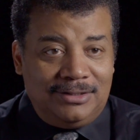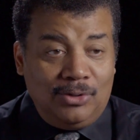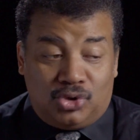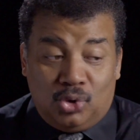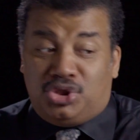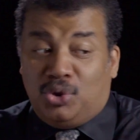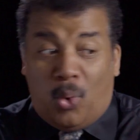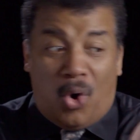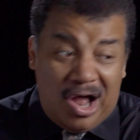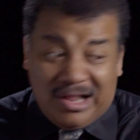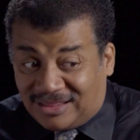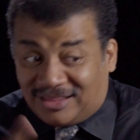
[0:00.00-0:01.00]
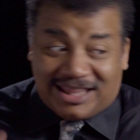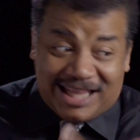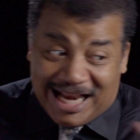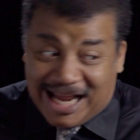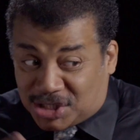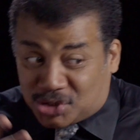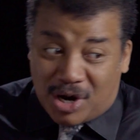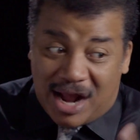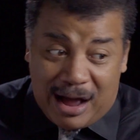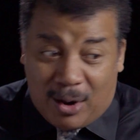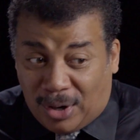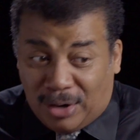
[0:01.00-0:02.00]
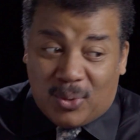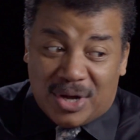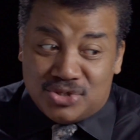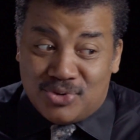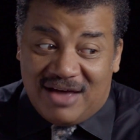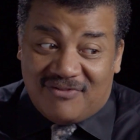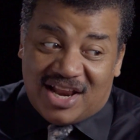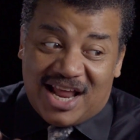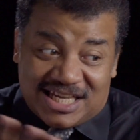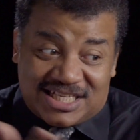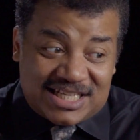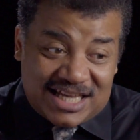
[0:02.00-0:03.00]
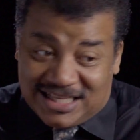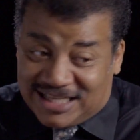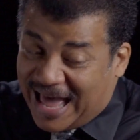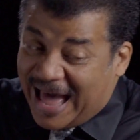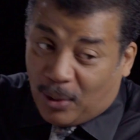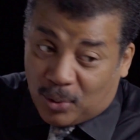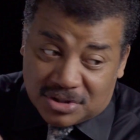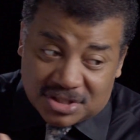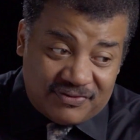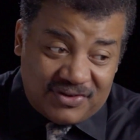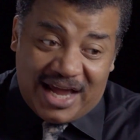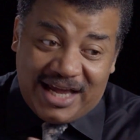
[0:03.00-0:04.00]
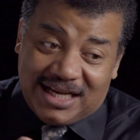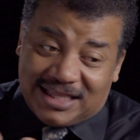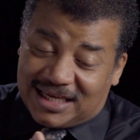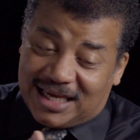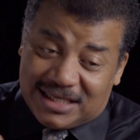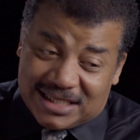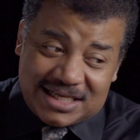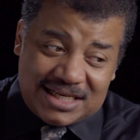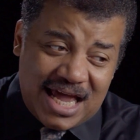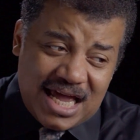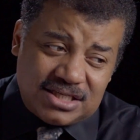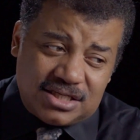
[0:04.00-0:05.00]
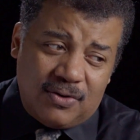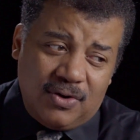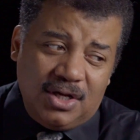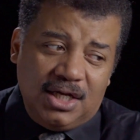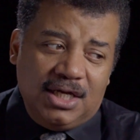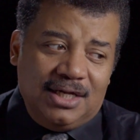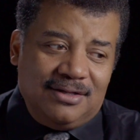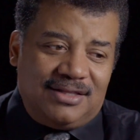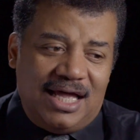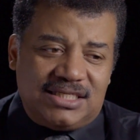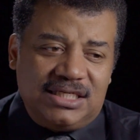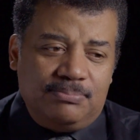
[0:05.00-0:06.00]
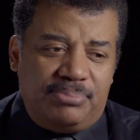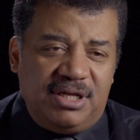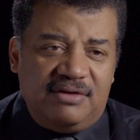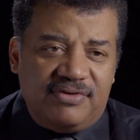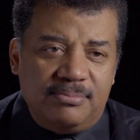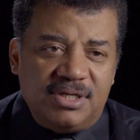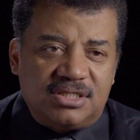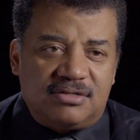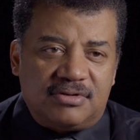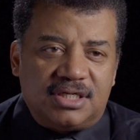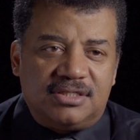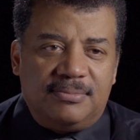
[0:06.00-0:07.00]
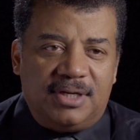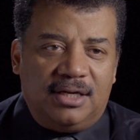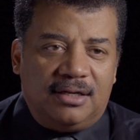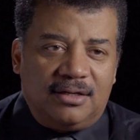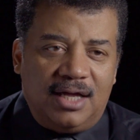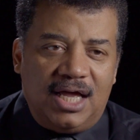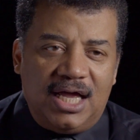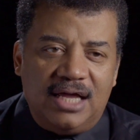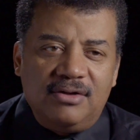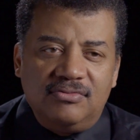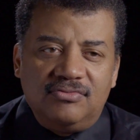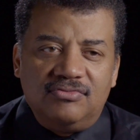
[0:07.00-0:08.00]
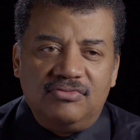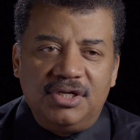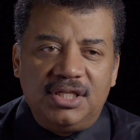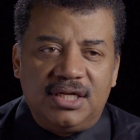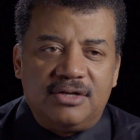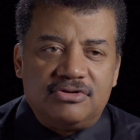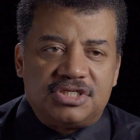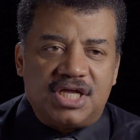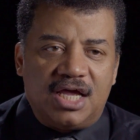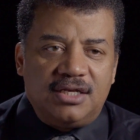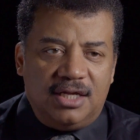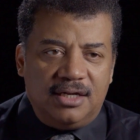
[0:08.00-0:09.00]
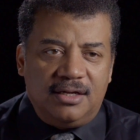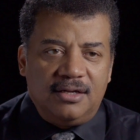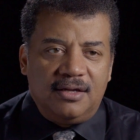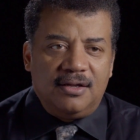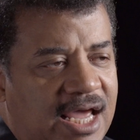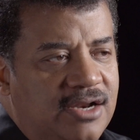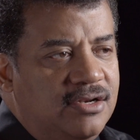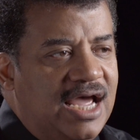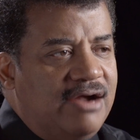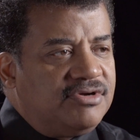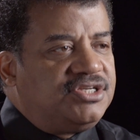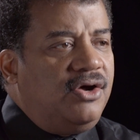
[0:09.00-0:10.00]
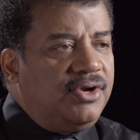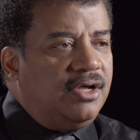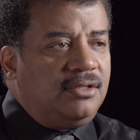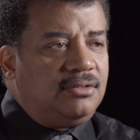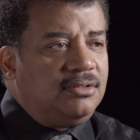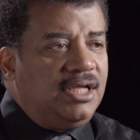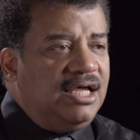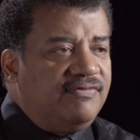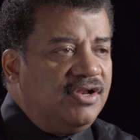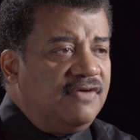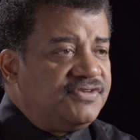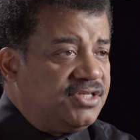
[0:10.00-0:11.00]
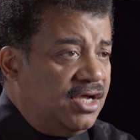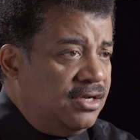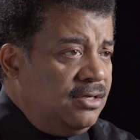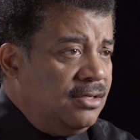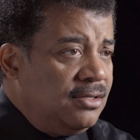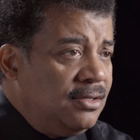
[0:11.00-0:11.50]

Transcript: Don't, don't you want that extra hour when you have less hours of light at the end of the day? So that's a bit of a mystery to me. I, I don't really understand it. And in Arizona, they have enough sun.